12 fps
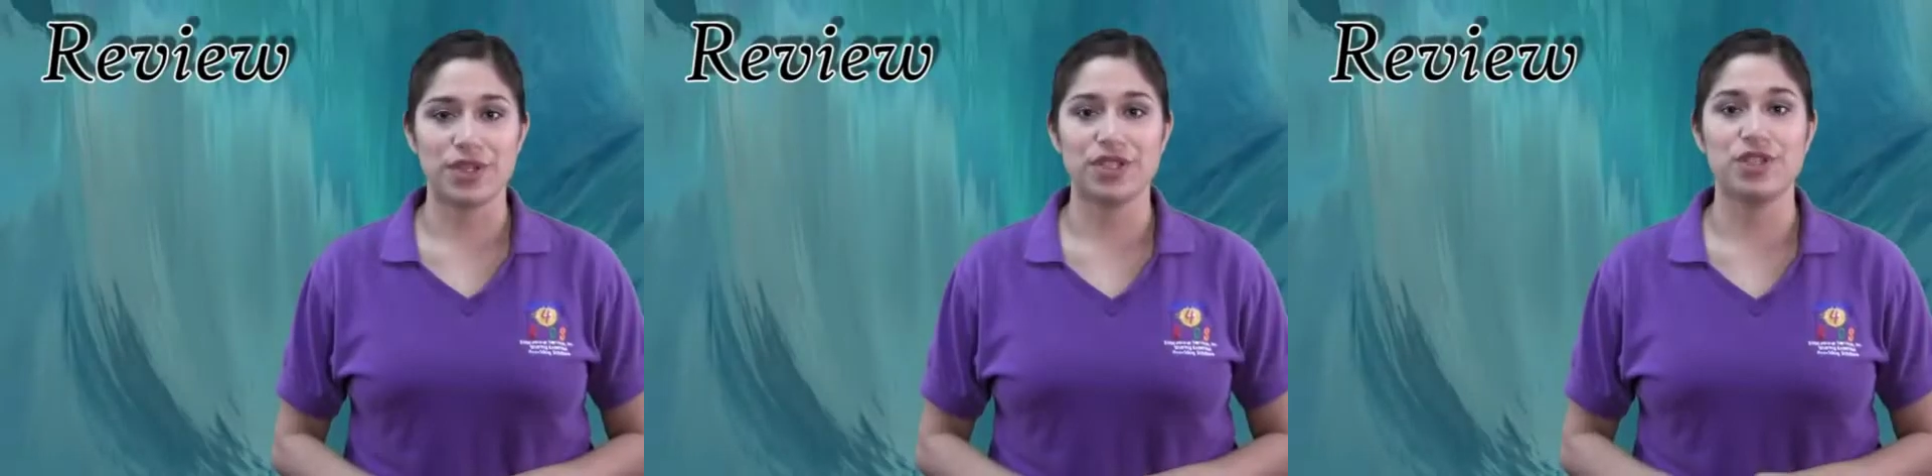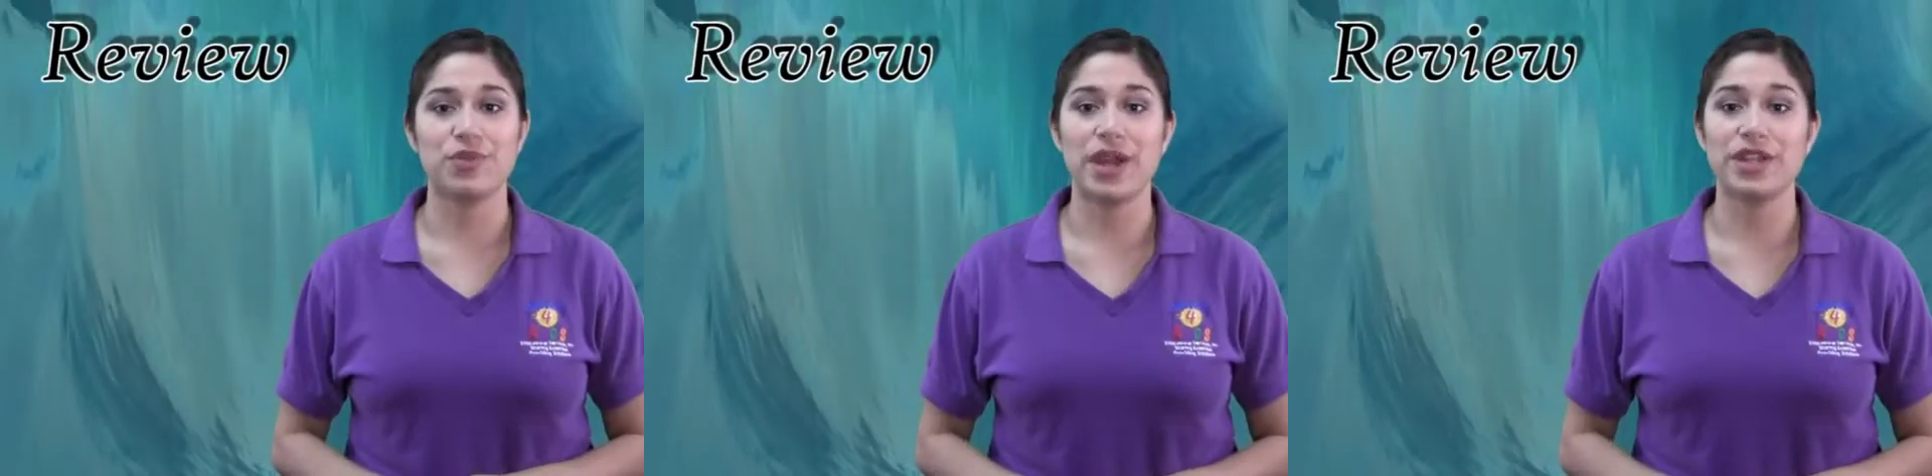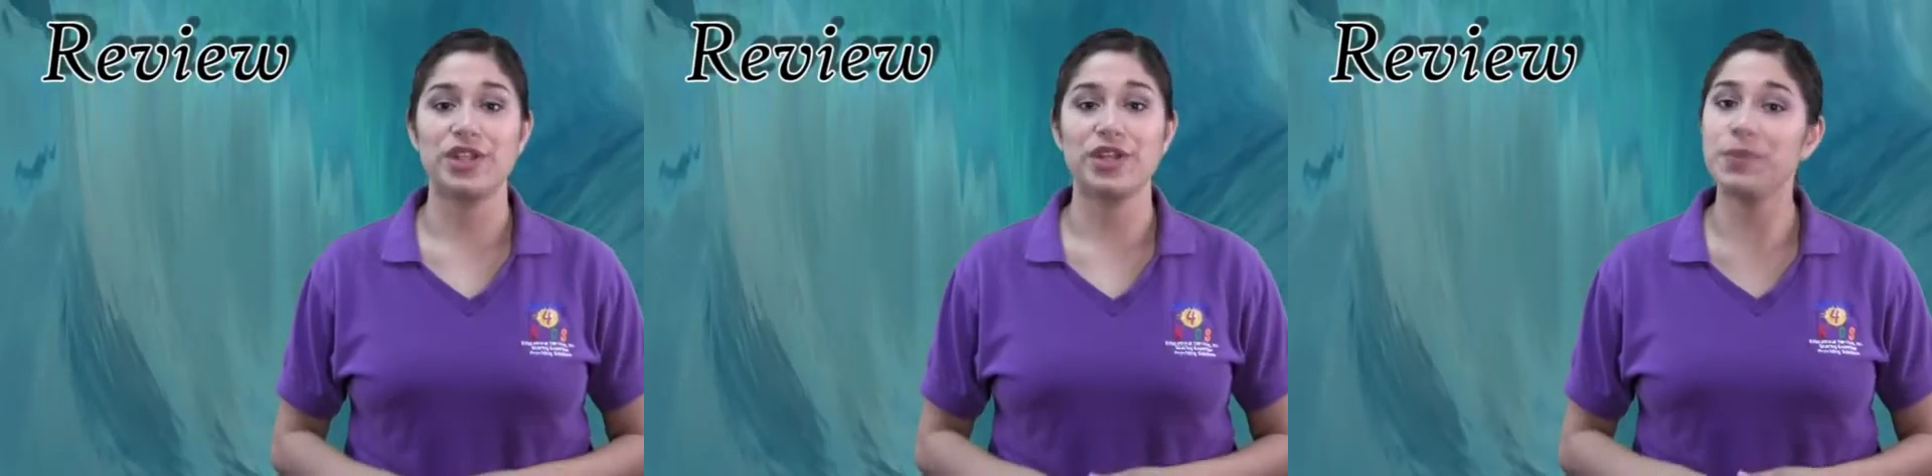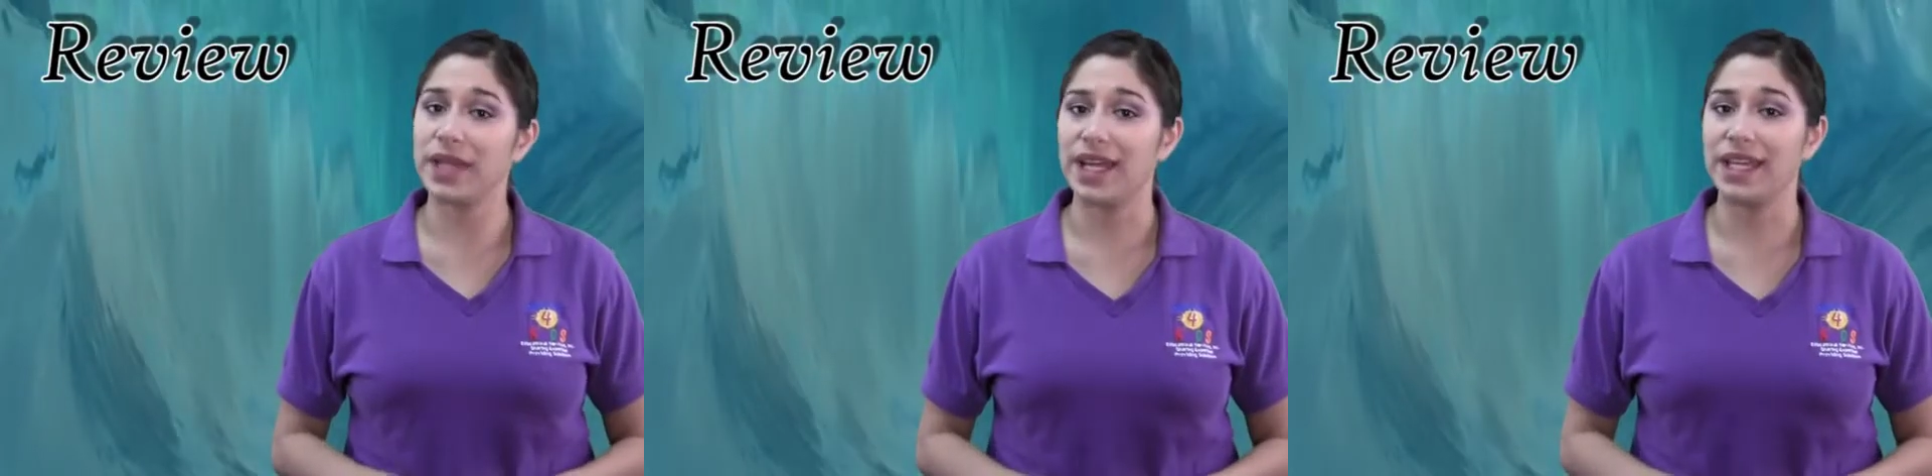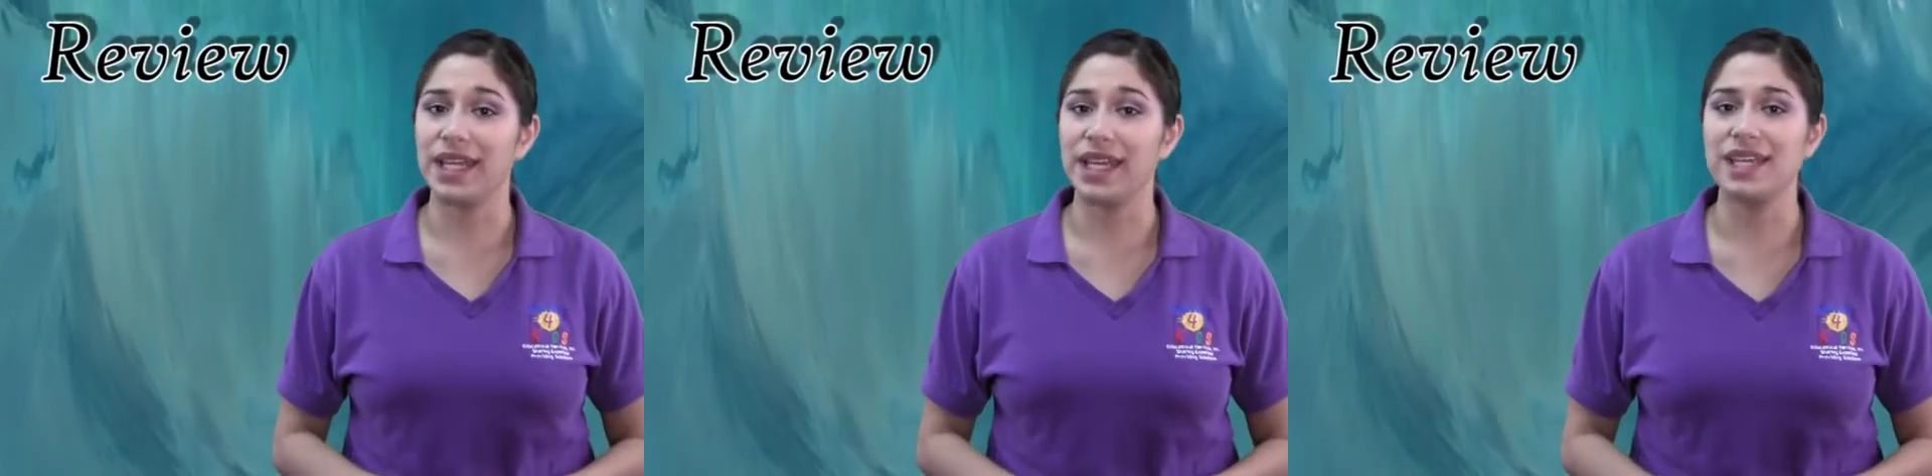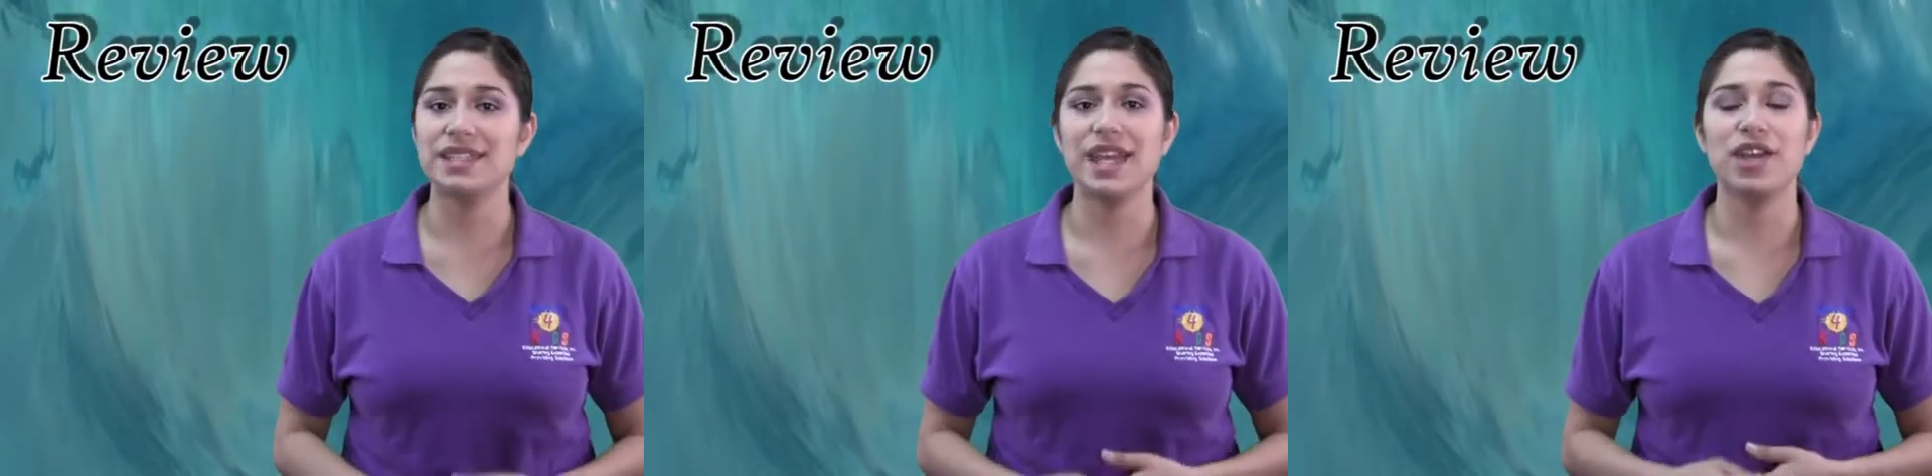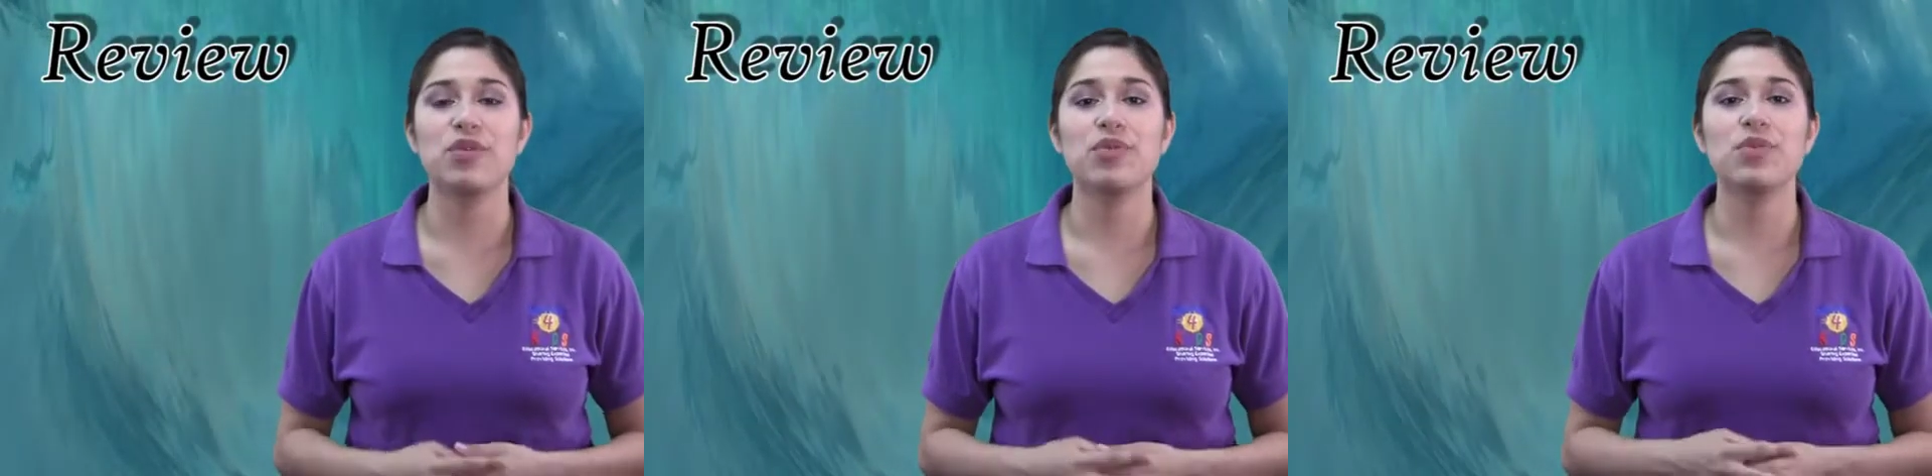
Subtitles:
to direct your planning is a